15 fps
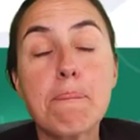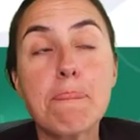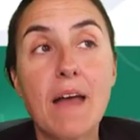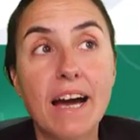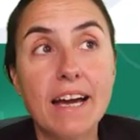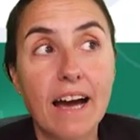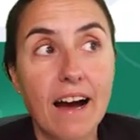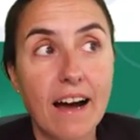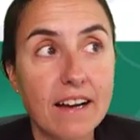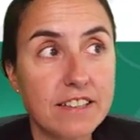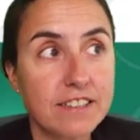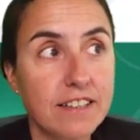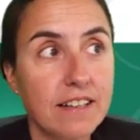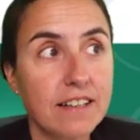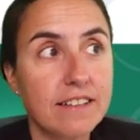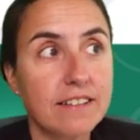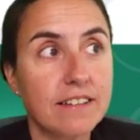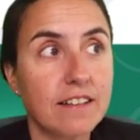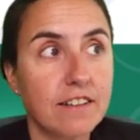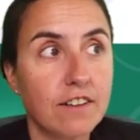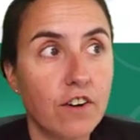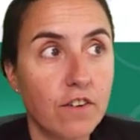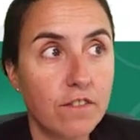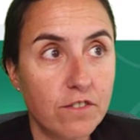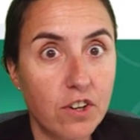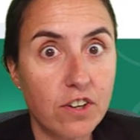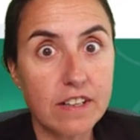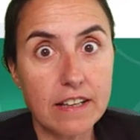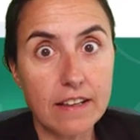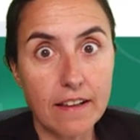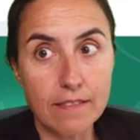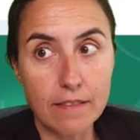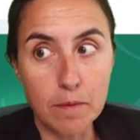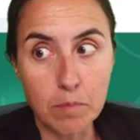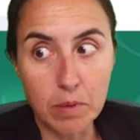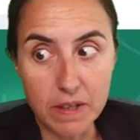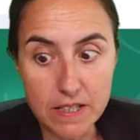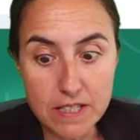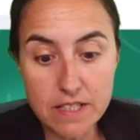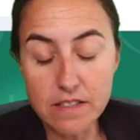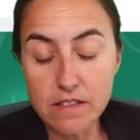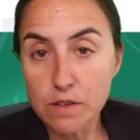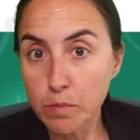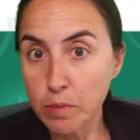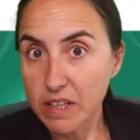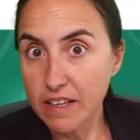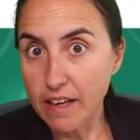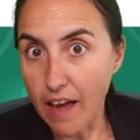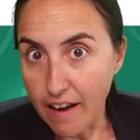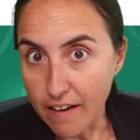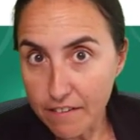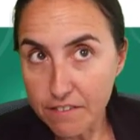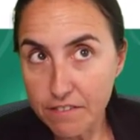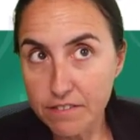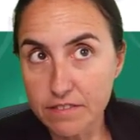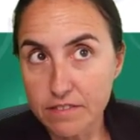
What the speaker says: I actually converted then the PNG to PDF